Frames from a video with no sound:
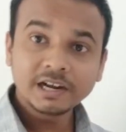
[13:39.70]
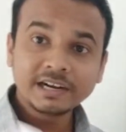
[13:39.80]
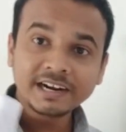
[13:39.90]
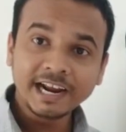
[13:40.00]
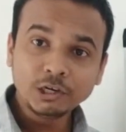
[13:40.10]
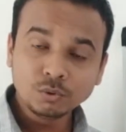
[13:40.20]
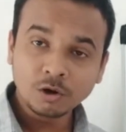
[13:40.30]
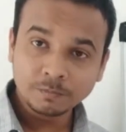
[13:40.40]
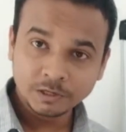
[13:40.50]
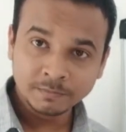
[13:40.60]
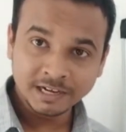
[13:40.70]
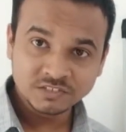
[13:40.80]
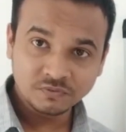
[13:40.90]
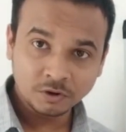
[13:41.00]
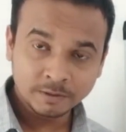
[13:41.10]
try to
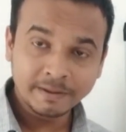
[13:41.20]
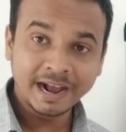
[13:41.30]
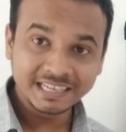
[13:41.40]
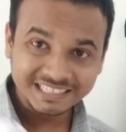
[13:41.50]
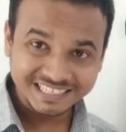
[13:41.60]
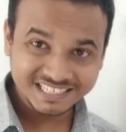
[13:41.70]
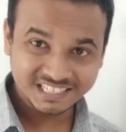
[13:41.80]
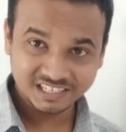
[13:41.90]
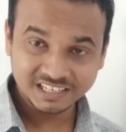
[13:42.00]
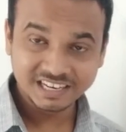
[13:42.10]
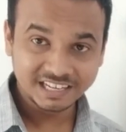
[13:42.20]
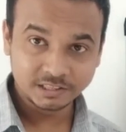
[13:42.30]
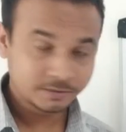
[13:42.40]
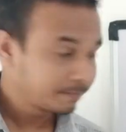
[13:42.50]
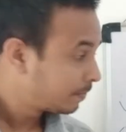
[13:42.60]
optimize for a highest
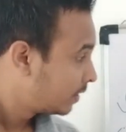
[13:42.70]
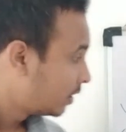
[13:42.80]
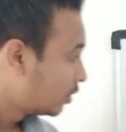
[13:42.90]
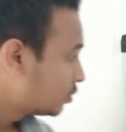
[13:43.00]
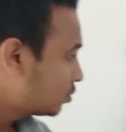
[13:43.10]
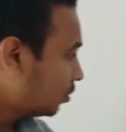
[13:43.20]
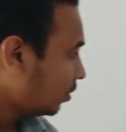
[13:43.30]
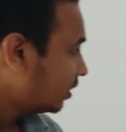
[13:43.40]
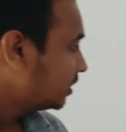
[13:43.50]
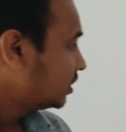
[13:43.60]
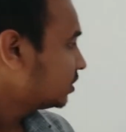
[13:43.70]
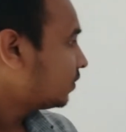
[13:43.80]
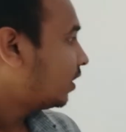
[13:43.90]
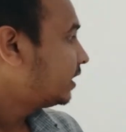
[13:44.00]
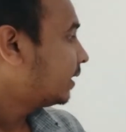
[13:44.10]
length. So this is
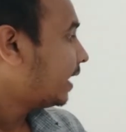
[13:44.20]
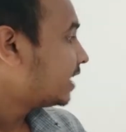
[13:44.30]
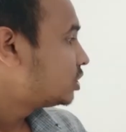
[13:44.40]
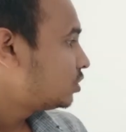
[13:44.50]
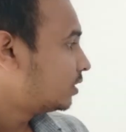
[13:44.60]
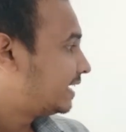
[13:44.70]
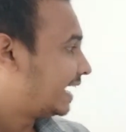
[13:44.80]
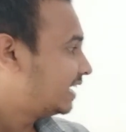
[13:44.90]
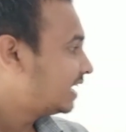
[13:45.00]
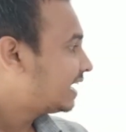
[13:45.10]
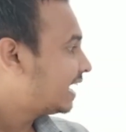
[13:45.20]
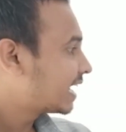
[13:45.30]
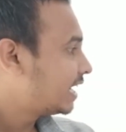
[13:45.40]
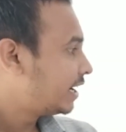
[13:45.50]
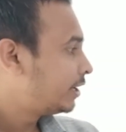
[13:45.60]
what SEO title
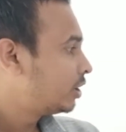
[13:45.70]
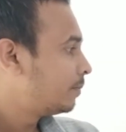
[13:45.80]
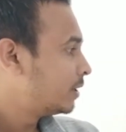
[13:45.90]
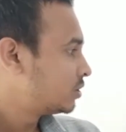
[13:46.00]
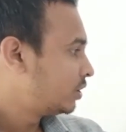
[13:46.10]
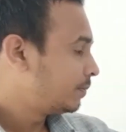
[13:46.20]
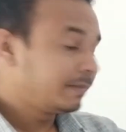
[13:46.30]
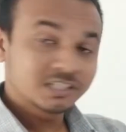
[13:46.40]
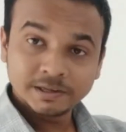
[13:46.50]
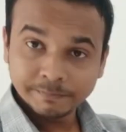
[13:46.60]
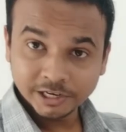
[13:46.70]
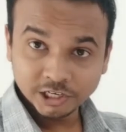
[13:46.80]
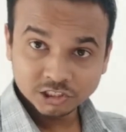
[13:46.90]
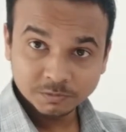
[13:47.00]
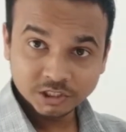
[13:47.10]
tag and meta
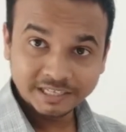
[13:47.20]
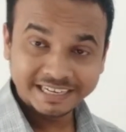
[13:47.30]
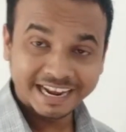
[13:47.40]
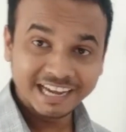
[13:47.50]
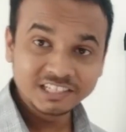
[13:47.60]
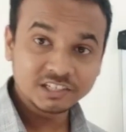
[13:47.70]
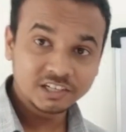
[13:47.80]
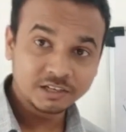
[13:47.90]
description tag